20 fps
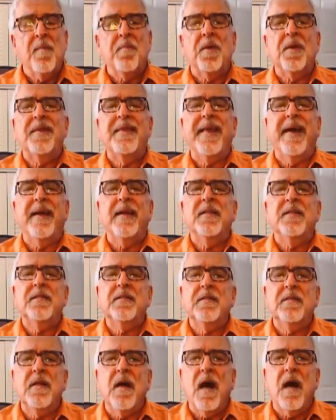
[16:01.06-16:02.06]
but that is
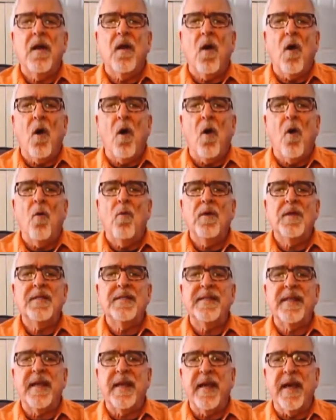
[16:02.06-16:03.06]
not always
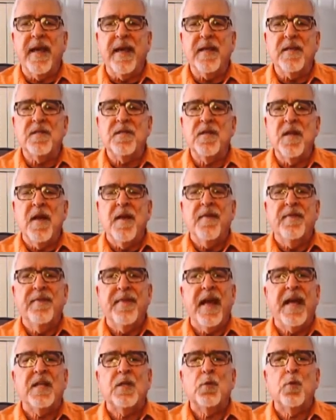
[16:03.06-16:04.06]
the case.
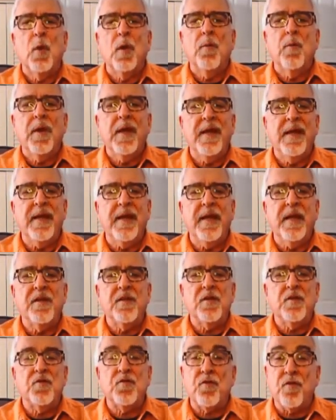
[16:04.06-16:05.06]
That's when we need
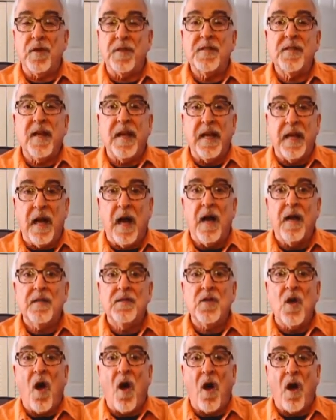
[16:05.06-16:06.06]
to trust
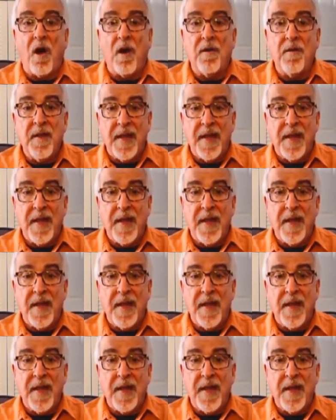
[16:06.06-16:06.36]
God's heart